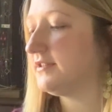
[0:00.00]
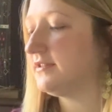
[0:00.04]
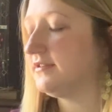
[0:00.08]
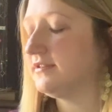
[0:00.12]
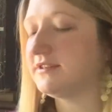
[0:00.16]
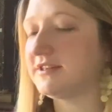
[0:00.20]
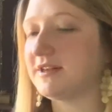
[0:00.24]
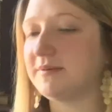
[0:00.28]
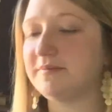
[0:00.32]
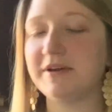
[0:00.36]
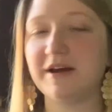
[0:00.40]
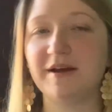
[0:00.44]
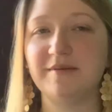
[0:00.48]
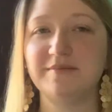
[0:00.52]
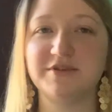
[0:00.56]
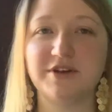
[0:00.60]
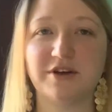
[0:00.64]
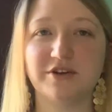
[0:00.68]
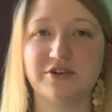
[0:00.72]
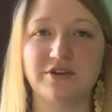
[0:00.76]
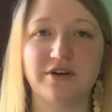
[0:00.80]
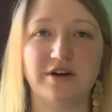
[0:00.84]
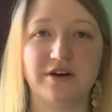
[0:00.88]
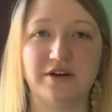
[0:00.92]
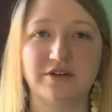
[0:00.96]
sometimes
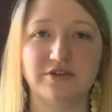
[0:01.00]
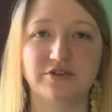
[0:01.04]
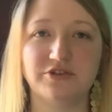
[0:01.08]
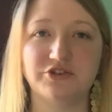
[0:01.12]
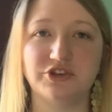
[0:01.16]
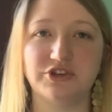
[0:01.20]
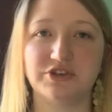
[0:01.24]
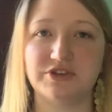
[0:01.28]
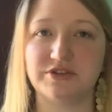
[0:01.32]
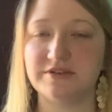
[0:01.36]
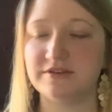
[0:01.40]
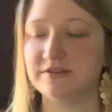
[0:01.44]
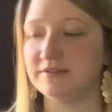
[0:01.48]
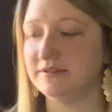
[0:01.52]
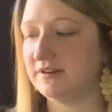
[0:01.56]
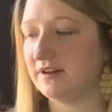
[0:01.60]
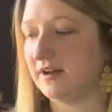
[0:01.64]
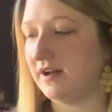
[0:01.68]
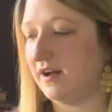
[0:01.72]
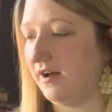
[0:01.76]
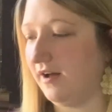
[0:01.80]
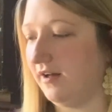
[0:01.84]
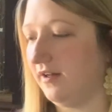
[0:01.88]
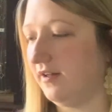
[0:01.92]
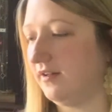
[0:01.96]

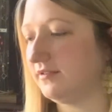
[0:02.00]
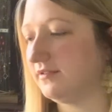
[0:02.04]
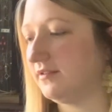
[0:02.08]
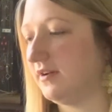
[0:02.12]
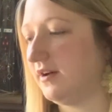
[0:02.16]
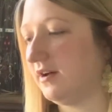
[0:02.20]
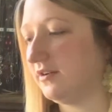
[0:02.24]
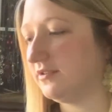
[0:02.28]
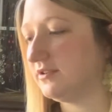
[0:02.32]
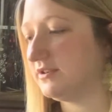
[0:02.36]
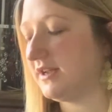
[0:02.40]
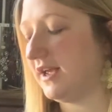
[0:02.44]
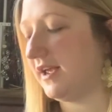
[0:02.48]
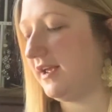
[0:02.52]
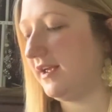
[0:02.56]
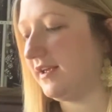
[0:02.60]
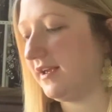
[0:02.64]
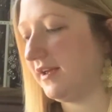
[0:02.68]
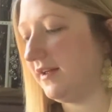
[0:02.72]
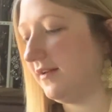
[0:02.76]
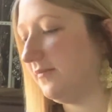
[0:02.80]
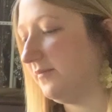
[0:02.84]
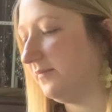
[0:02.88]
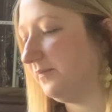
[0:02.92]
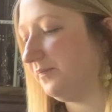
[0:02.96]
I'll take
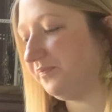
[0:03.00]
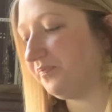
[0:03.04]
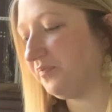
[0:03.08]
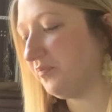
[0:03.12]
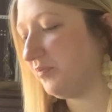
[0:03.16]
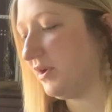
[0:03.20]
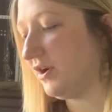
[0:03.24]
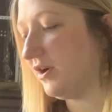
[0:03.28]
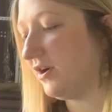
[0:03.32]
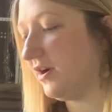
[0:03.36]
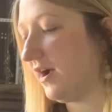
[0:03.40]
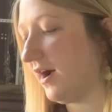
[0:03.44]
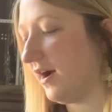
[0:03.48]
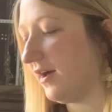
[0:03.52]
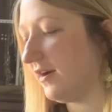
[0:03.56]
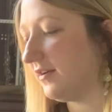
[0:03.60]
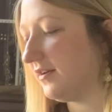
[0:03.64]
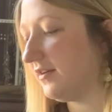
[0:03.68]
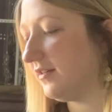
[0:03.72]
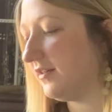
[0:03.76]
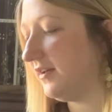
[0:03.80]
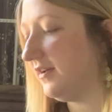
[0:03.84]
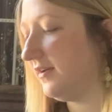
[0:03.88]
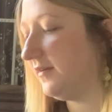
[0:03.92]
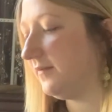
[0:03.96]
it
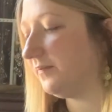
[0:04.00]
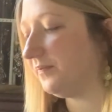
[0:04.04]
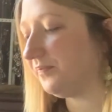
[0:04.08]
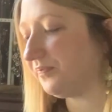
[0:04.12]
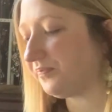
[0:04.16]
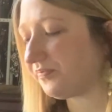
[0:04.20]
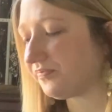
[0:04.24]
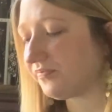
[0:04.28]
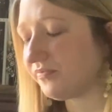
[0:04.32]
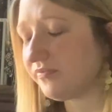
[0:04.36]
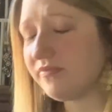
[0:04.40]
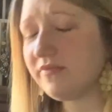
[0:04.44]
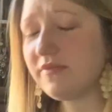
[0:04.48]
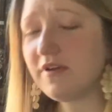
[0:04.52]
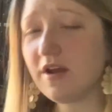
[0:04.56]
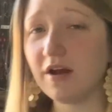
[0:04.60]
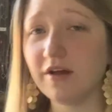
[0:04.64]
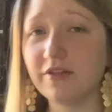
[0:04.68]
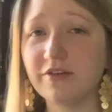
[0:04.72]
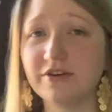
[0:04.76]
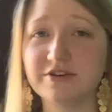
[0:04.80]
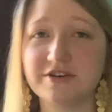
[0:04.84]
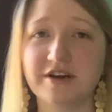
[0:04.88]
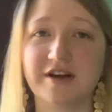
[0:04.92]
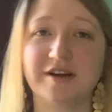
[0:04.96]
periodically.
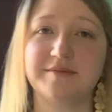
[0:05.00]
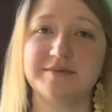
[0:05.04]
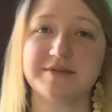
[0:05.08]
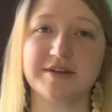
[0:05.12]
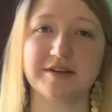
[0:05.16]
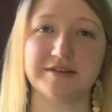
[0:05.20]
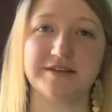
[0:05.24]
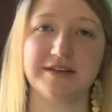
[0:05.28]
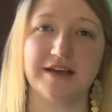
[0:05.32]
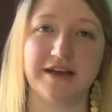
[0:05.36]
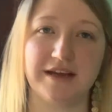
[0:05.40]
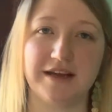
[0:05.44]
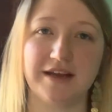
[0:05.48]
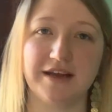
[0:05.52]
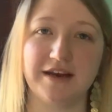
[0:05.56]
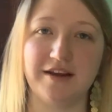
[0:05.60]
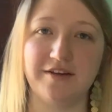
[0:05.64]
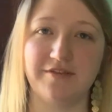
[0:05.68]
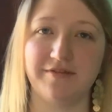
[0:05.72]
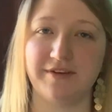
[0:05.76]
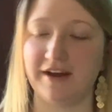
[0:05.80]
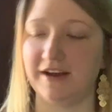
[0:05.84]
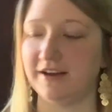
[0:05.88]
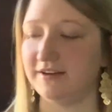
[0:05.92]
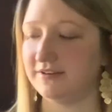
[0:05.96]
Other times I'll take it
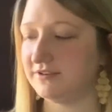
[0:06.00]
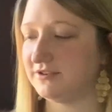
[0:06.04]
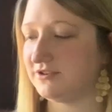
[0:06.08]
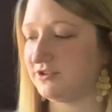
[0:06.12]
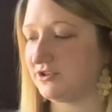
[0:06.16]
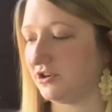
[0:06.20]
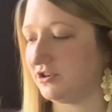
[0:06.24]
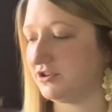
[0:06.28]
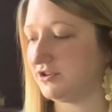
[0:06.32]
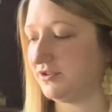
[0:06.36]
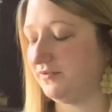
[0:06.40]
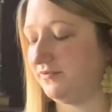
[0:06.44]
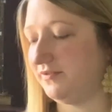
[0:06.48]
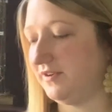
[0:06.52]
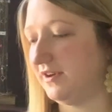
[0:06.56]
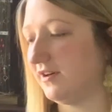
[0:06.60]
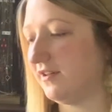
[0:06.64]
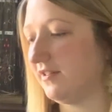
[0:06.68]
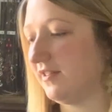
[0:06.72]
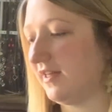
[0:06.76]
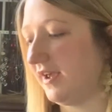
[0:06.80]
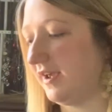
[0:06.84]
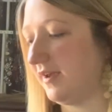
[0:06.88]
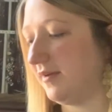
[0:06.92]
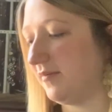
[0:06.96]
if I start to feel
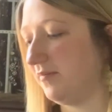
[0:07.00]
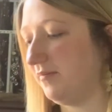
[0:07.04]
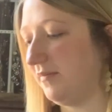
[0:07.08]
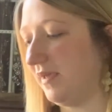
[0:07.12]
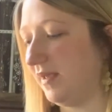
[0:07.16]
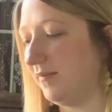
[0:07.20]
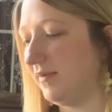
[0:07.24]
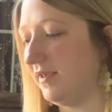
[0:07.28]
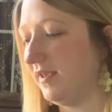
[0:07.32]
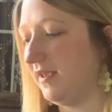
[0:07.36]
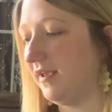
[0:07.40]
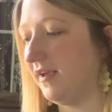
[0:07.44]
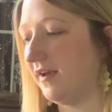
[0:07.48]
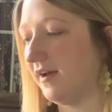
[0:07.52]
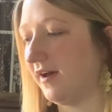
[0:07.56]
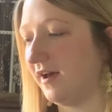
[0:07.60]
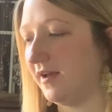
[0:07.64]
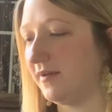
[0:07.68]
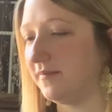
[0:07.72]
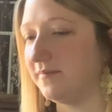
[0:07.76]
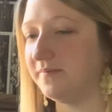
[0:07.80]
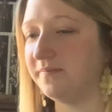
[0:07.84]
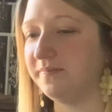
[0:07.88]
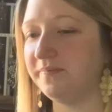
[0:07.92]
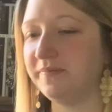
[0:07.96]
like maybe
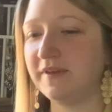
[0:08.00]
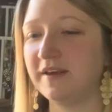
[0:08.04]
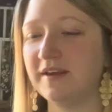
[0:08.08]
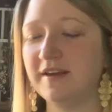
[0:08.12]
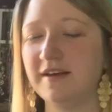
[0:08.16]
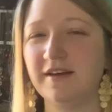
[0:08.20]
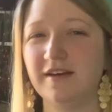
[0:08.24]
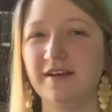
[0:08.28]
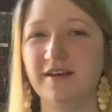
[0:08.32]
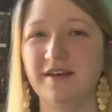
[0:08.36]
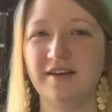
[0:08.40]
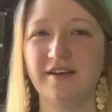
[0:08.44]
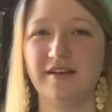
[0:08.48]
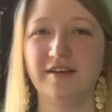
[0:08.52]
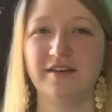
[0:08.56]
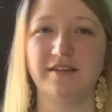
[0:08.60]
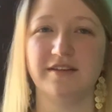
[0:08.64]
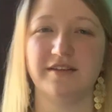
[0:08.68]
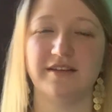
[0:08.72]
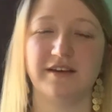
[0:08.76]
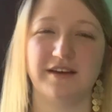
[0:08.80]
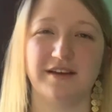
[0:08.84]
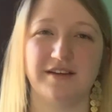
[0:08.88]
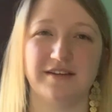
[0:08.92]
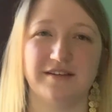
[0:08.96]
I'm
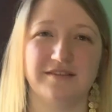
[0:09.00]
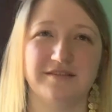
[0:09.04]
like,